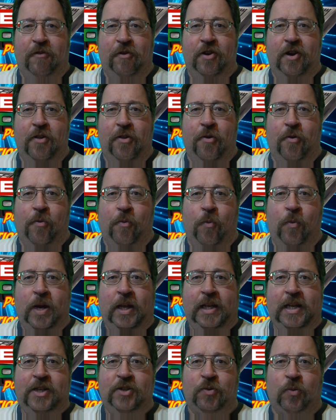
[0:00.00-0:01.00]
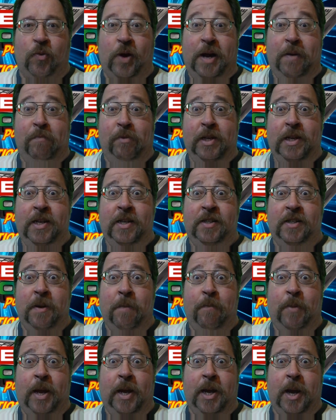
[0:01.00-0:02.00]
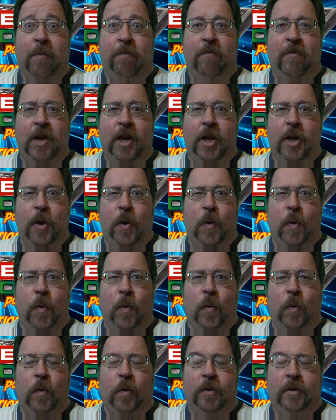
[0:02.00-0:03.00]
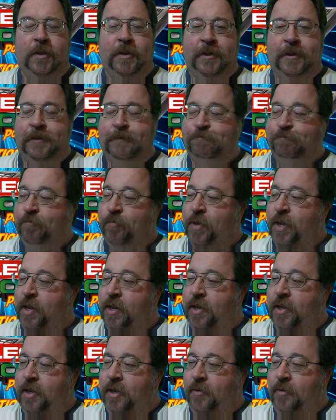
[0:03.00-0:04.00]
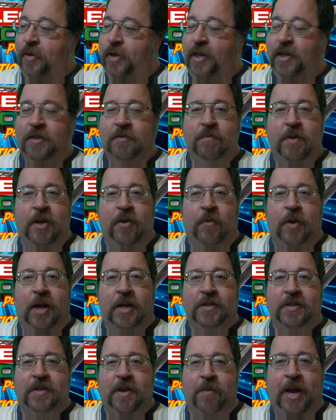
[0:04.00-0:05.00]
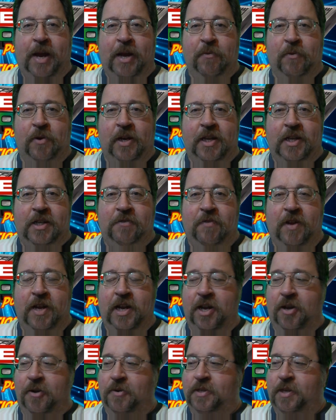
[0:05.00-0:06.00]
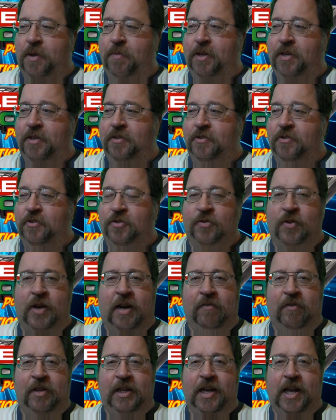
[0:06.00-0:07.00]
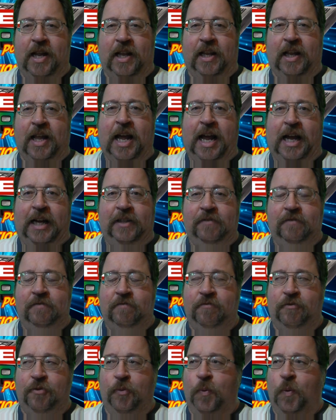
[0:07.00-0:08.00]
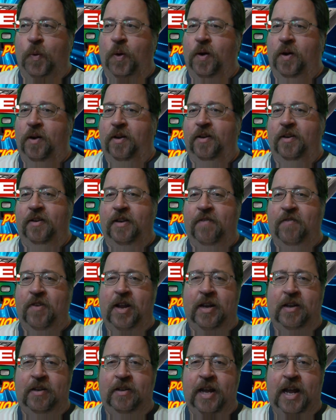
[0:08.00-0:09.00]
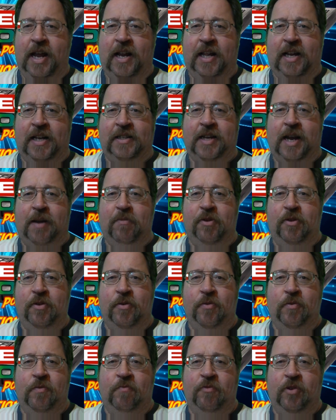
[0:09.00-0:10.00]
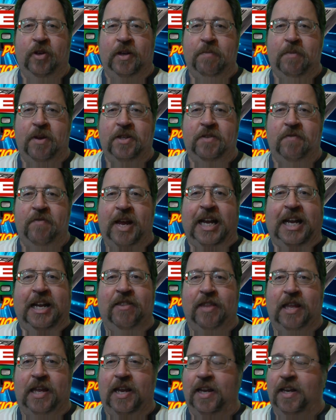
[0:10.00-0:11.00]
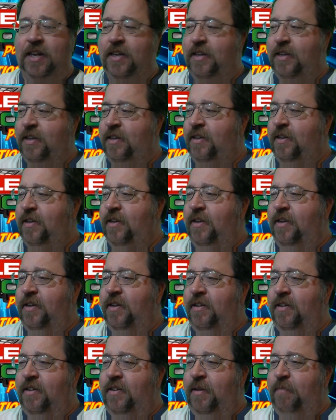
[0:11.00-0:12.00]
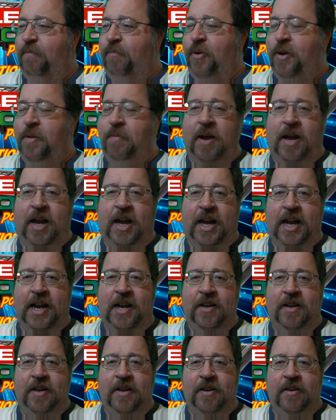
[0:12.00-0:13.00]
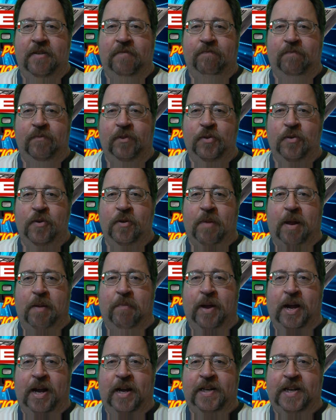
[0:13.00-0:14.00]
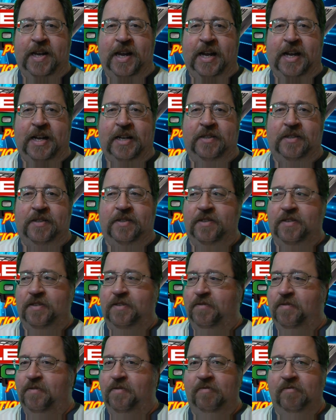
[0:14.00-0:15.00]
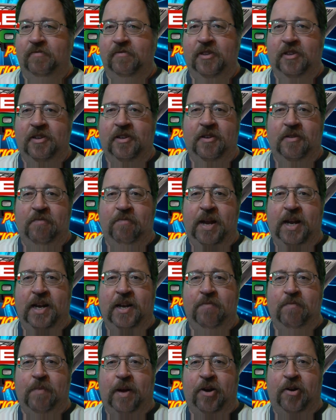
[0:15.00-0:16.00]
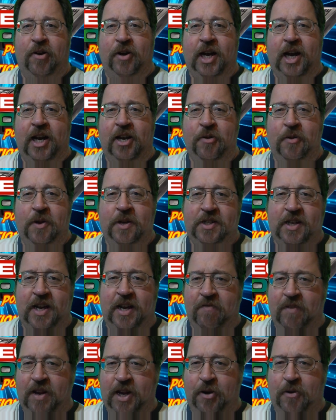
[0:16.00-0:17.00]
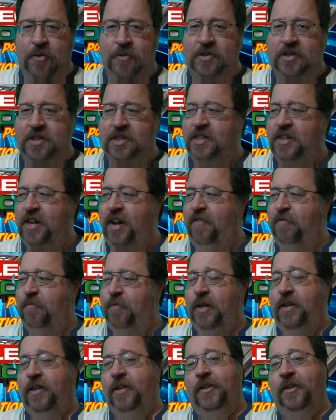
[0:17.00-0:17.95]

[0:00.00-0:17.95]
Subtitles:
another Willie's Ramblings and Pickup video. Well, it's been a while since I one of these videos. I've been traveling a lot for work, and I've had a lot of time to do really much of anything. I'm pretty behind in doing my podcasts and making my Arcade USA videos and stuff, but